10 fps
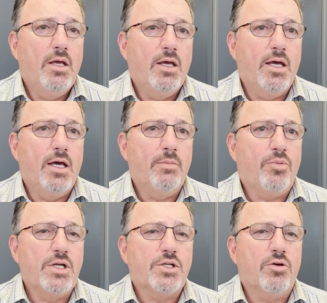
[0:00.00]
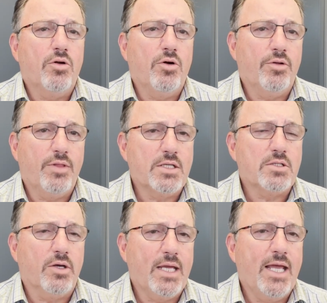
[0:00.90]
uh, pressure on things
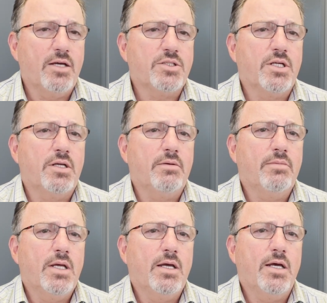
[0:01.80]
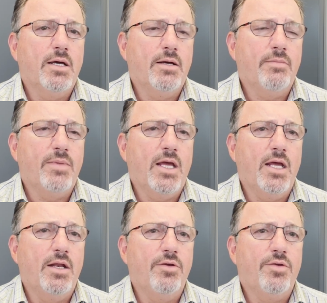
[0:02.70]
like housing um,
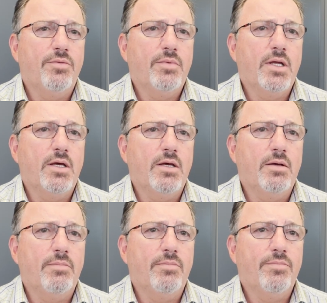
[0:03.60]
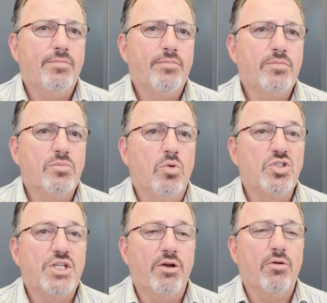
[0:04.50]
and um, more
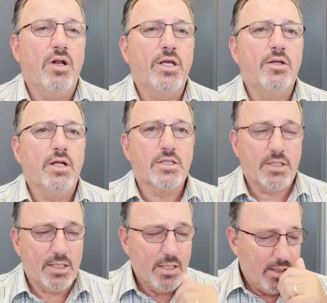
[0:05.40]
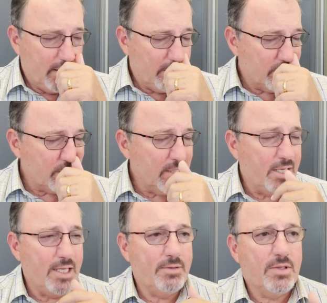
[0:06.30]
generally, you actually you see
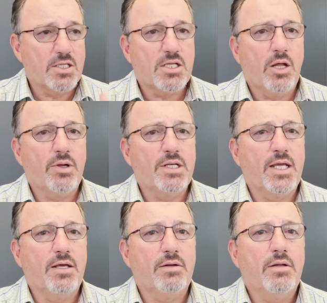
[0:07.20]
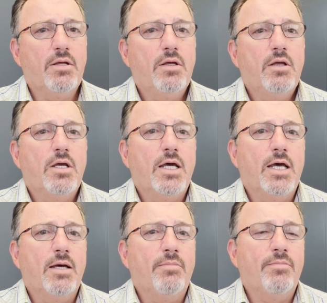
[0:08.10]
a, a slowing down
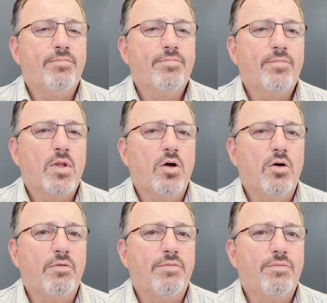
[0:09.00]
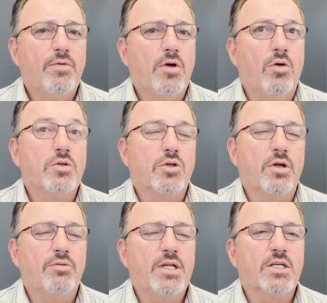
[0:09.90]
um, of, oh, sorry,
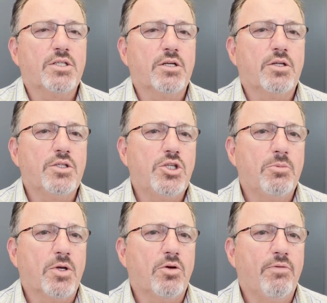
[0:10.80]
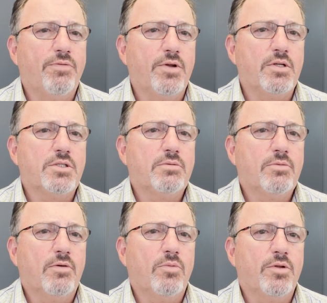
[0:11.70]
a reduction in consumer confidence
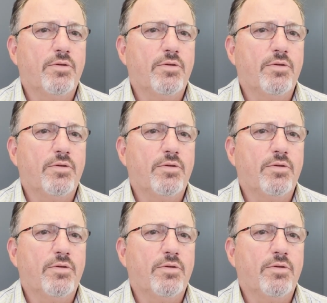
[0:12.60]
of what the